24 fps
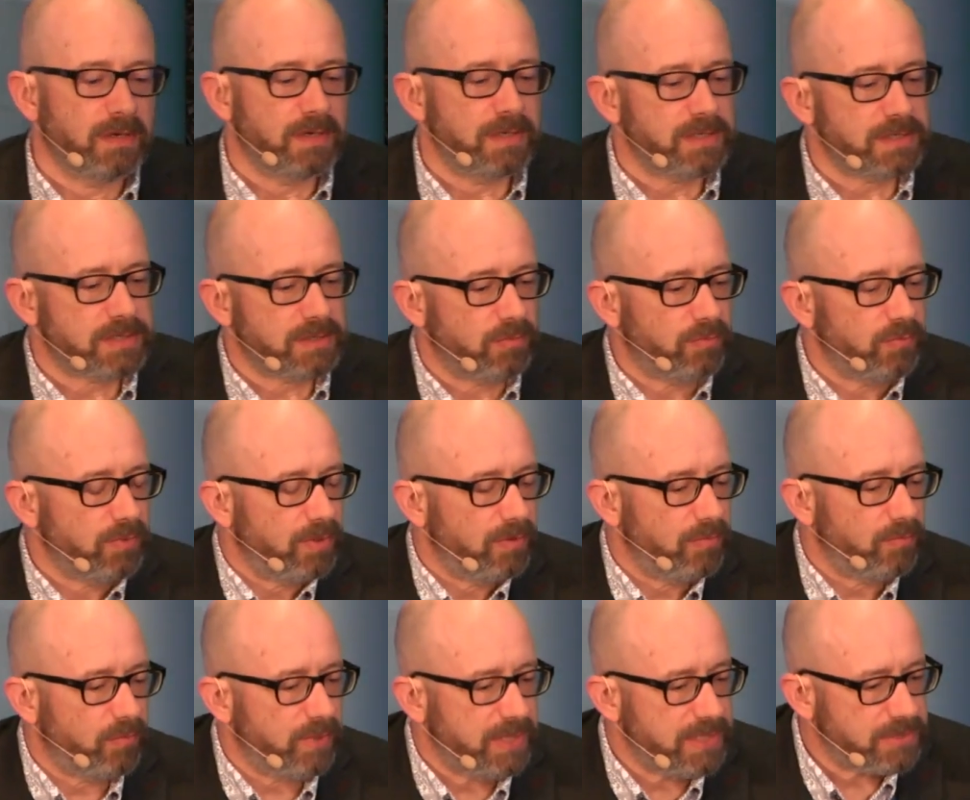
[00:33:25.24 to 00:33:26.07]
so
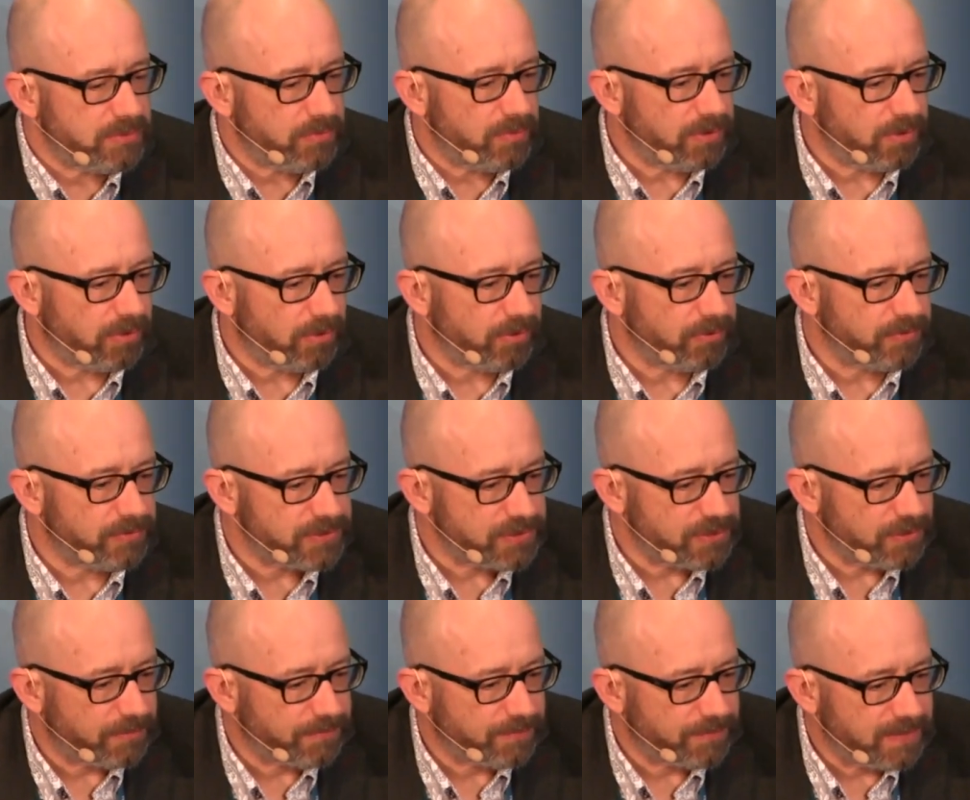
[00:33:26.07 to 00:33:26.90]
we do a lot of
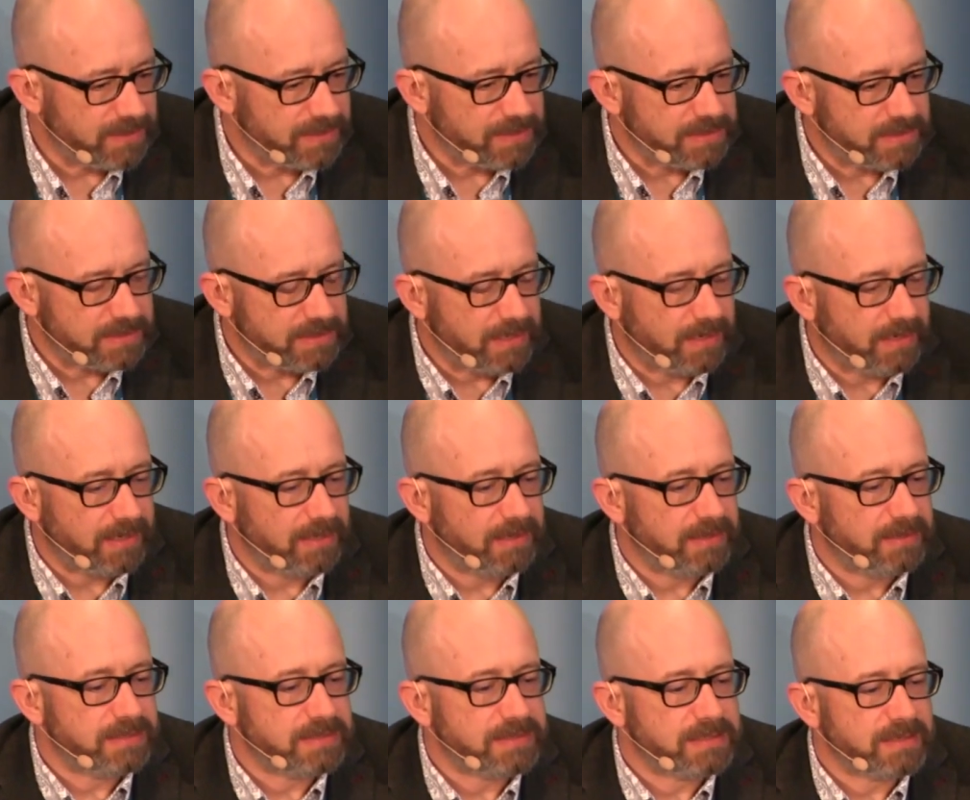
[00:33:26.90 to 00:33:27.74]
stuff these
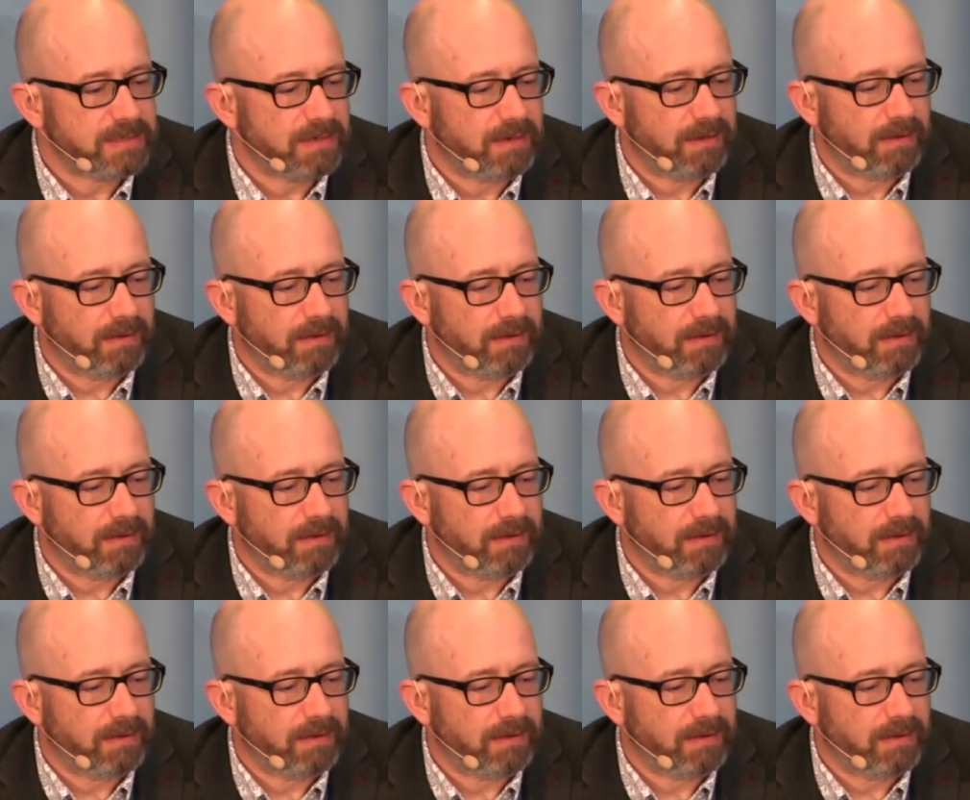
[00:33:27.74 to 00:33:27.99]
days.